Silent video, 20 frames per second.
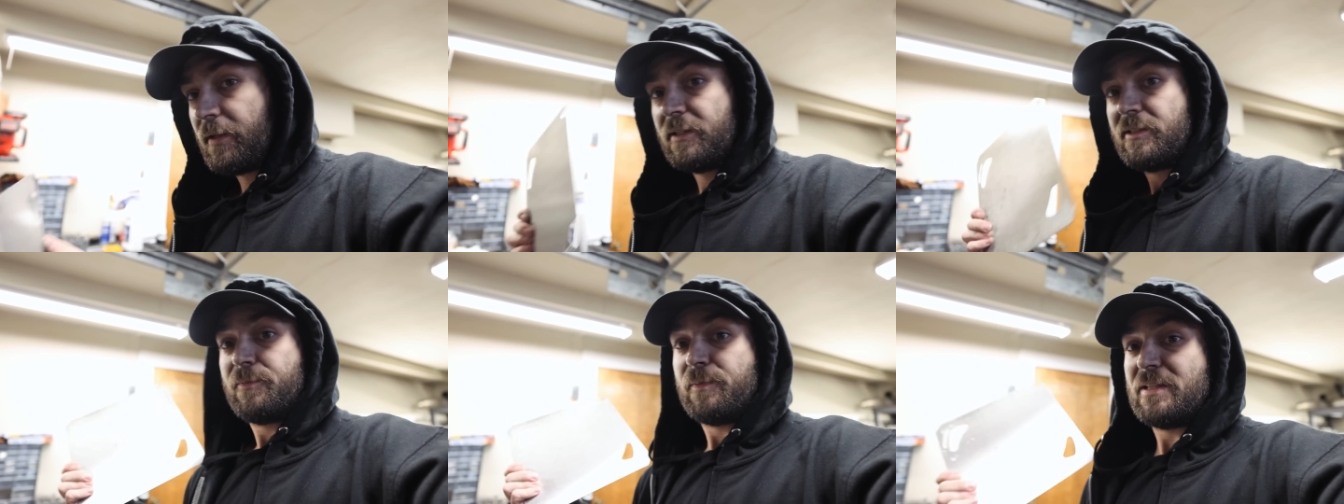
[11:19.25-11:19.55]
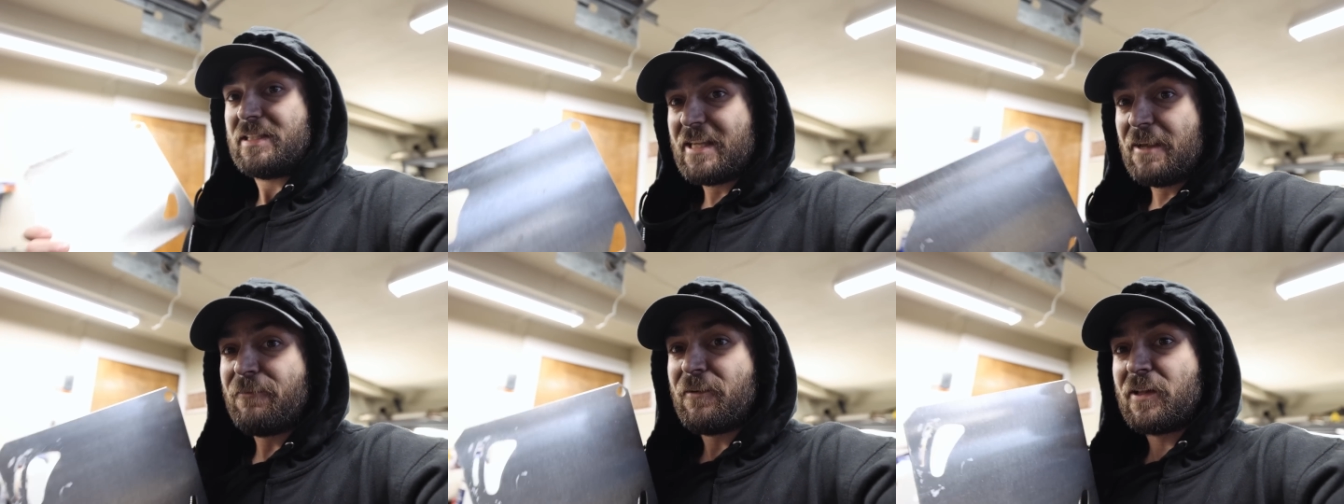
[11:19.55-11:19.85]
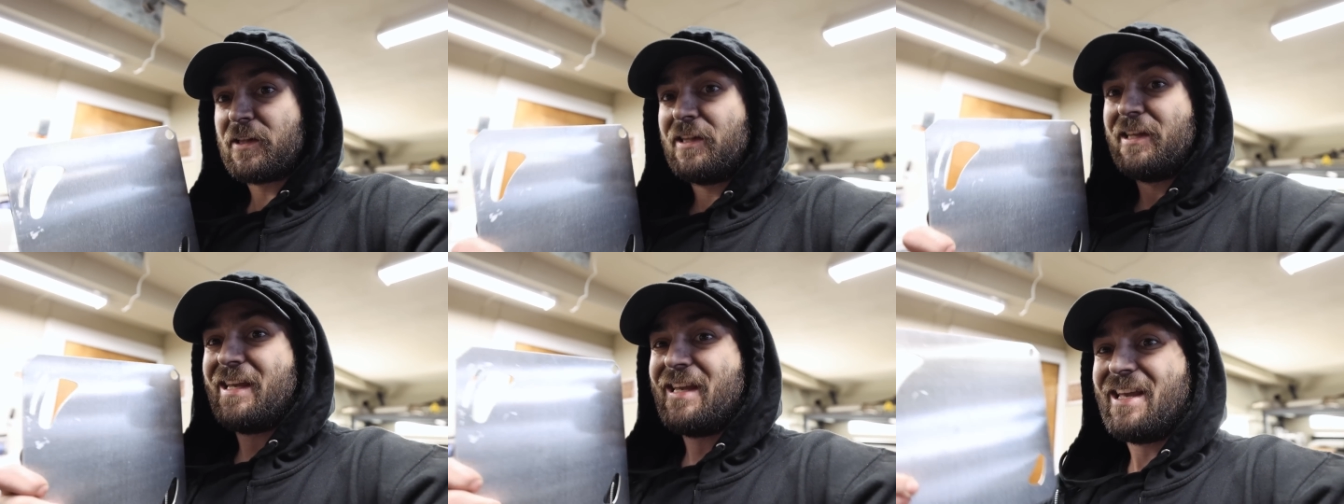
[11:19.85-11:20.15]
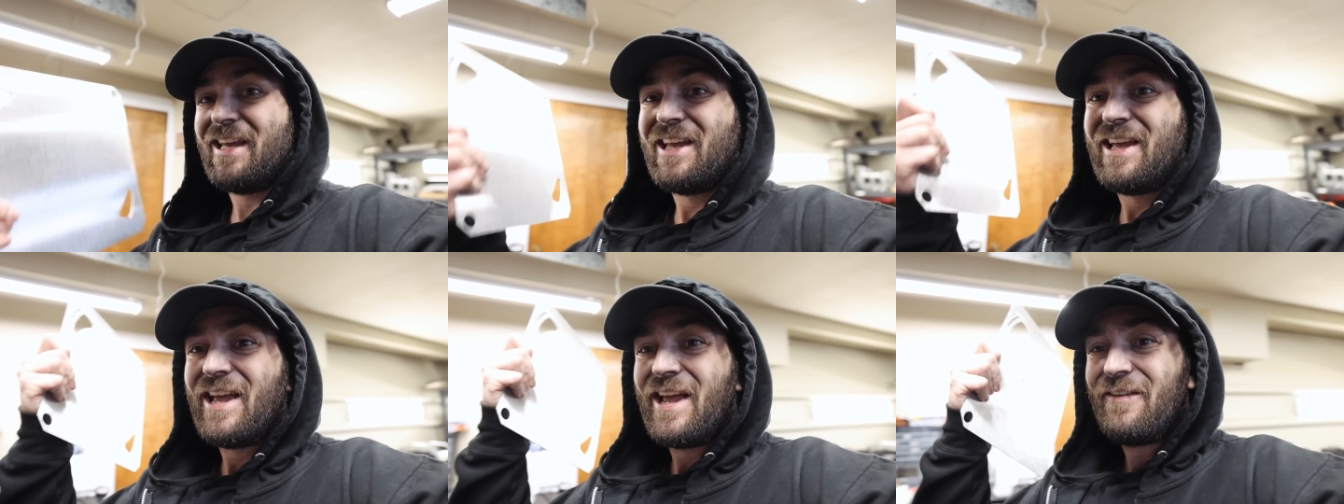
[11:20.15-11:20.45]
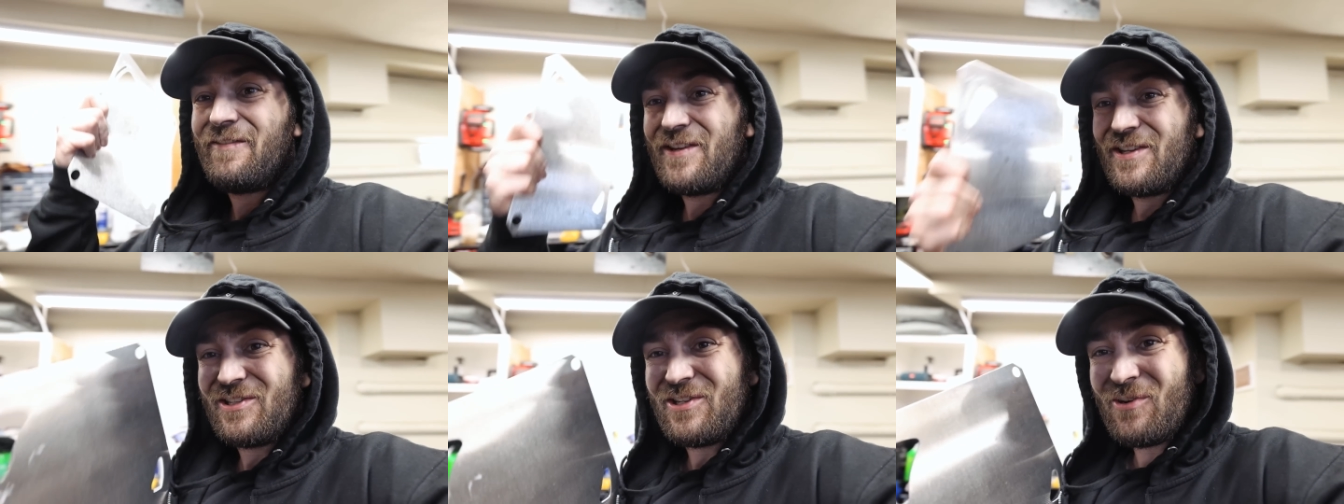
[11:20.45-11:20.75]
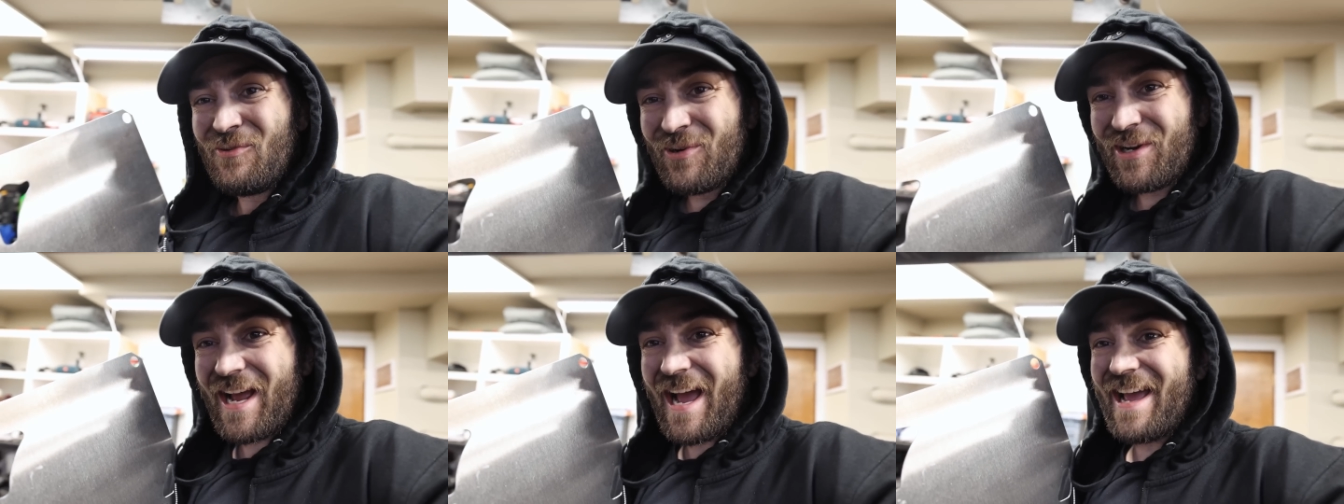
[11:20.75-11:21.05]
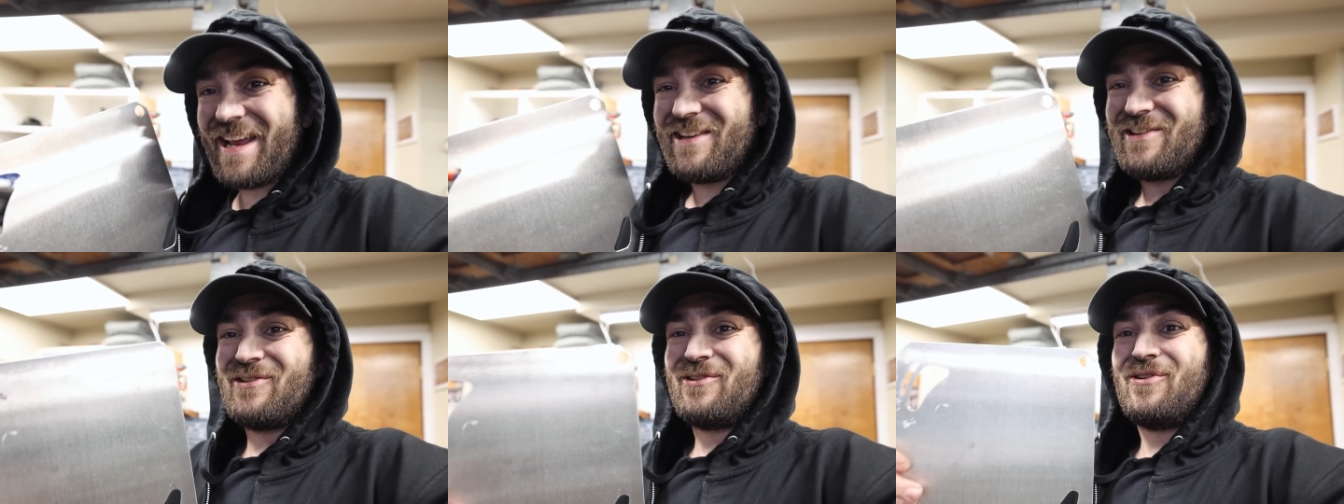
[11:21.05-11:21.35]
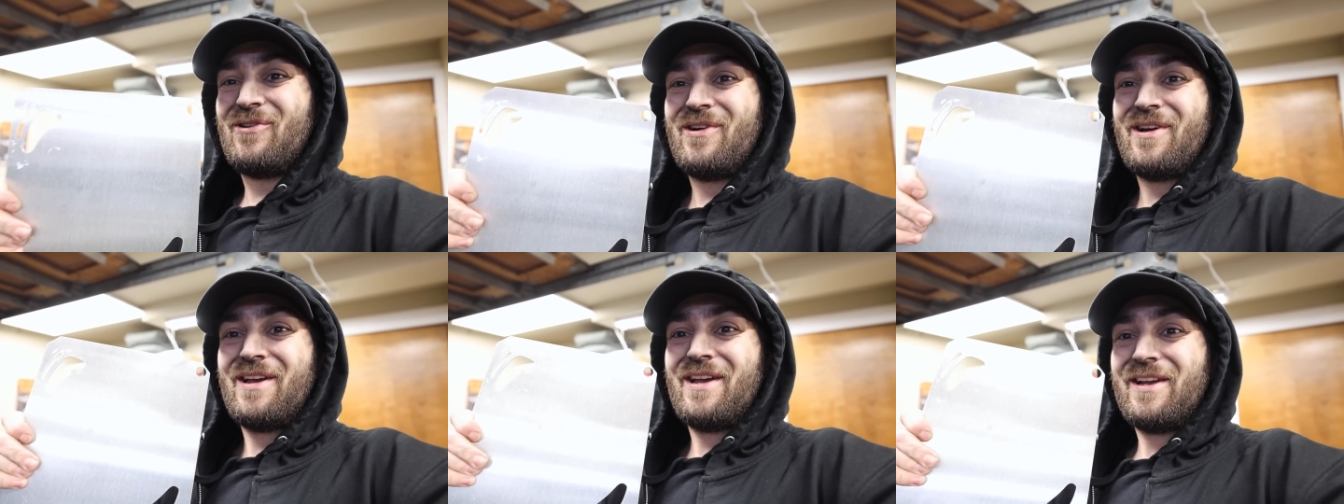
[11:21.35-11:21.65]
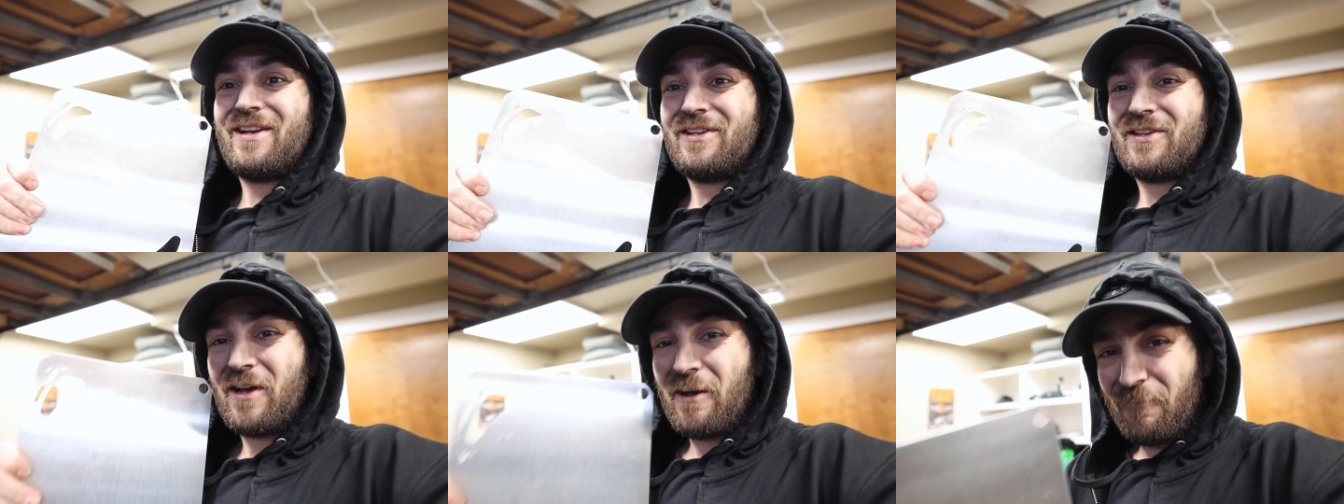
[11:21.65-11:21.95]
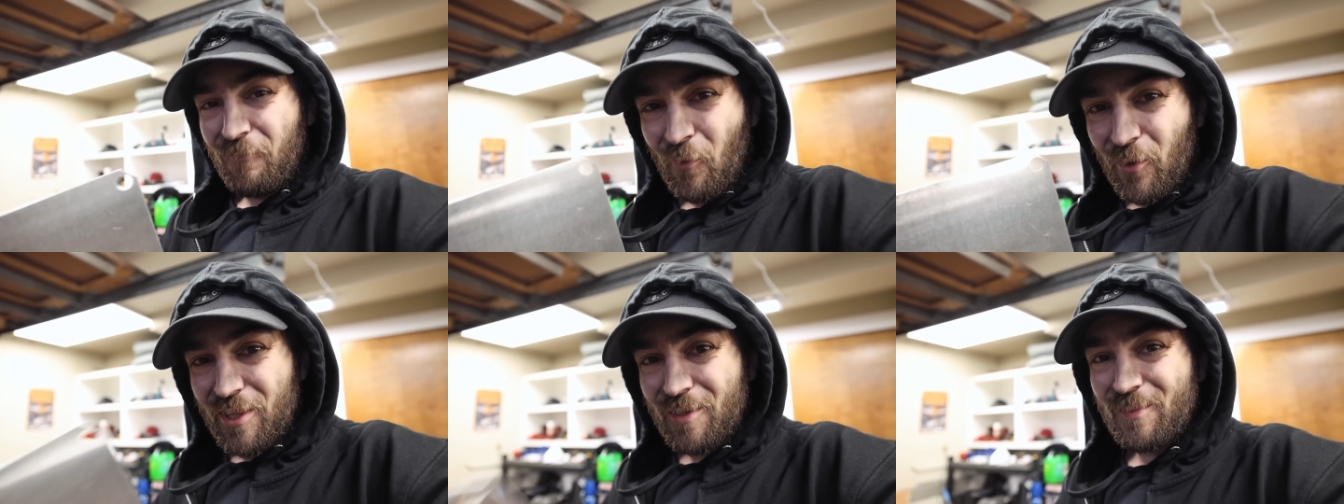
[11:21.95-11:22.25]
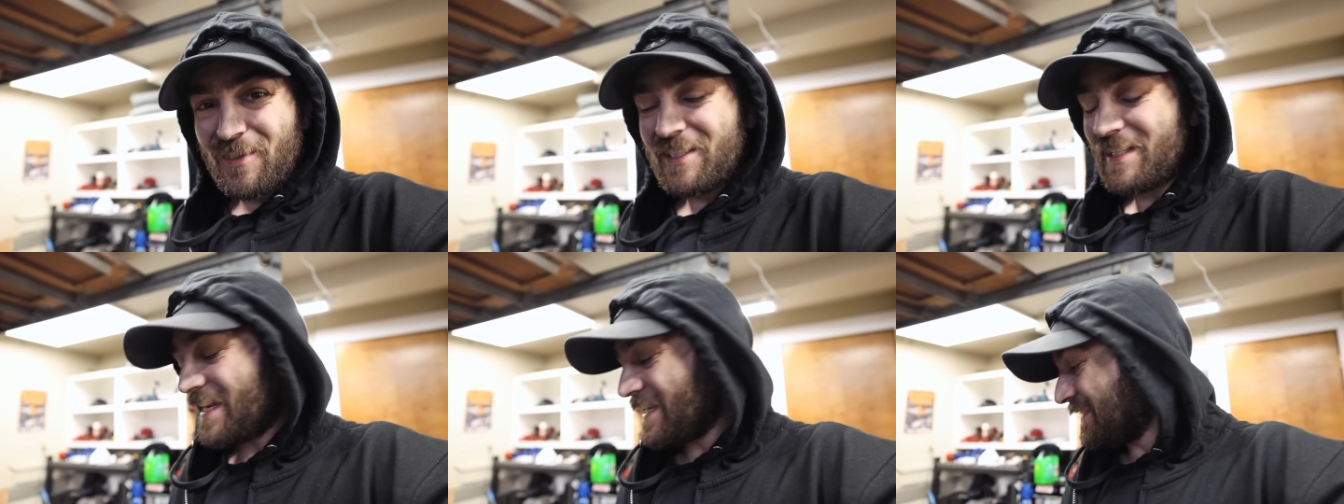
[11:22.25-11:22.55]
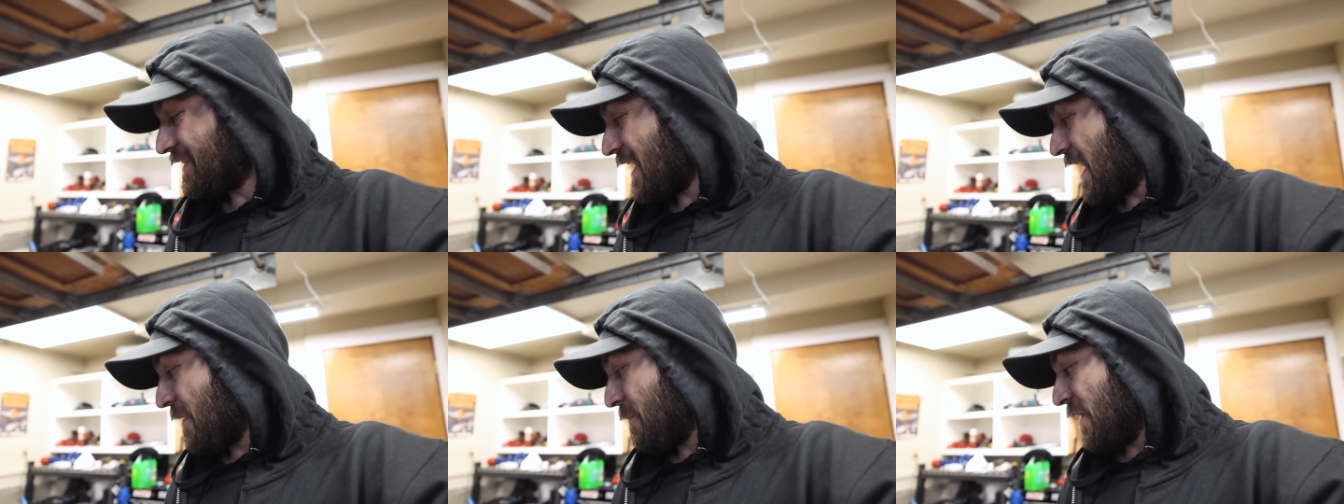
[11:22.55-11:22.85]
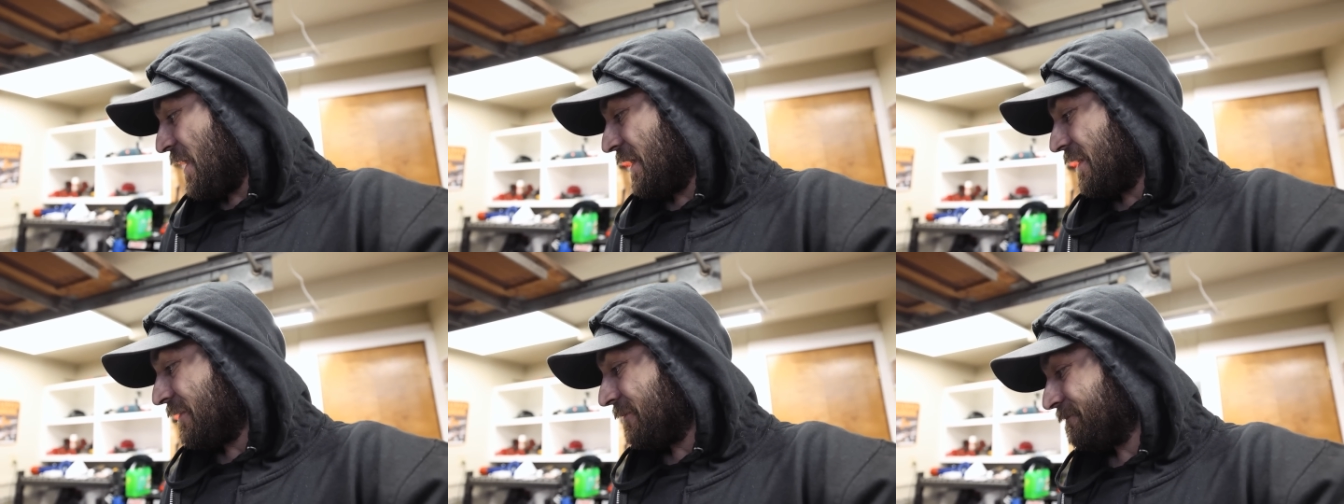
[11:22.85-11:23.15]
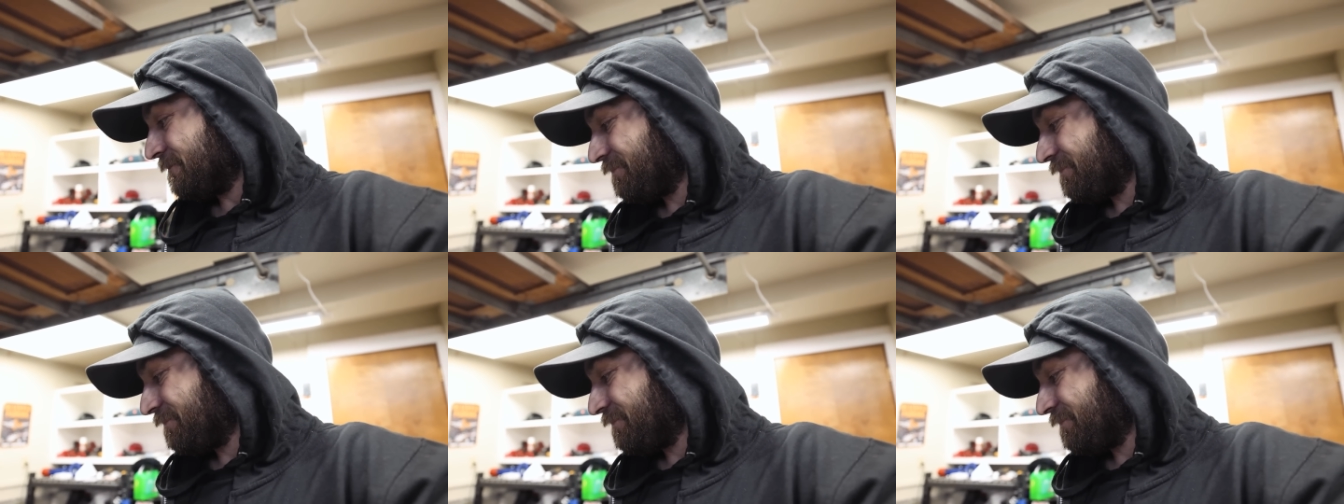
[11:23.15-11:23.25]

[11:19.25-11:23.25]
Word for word: Specifically, if you do what I do, avoid the mistakes that I make.